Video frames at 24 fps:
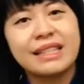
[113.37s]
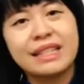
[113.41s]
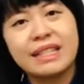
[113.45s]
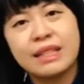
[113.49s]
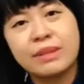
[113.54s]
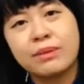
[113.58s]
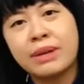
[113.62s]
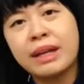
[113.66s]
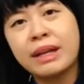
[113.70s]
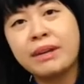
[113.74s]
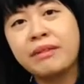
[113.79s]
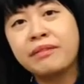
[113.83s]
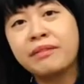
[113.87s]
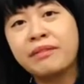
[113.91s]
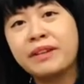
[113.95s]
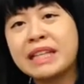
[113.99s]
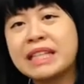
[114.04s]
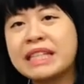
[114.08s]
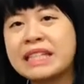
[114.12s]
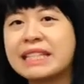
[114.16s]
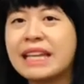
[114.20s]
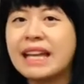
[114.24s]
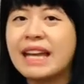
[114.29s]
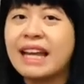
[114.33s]
Let's wave
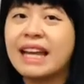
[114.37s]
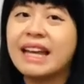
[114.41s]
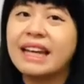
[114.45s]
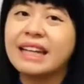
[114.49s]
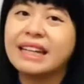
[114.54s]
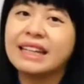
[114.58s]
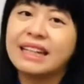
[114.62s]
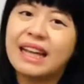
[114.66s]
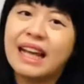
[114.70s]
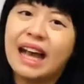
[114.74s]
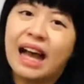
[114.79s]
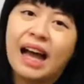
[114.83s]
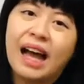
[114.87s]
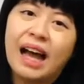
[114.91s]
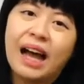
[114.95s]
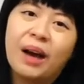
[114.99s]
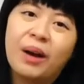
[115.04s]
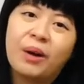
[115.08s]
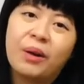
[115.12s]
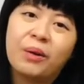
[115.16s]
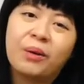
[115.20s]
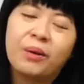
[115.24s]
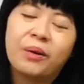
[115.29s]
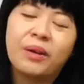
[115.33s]
and say ni
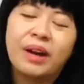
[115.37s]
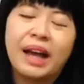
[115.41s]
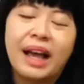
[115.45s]
hao.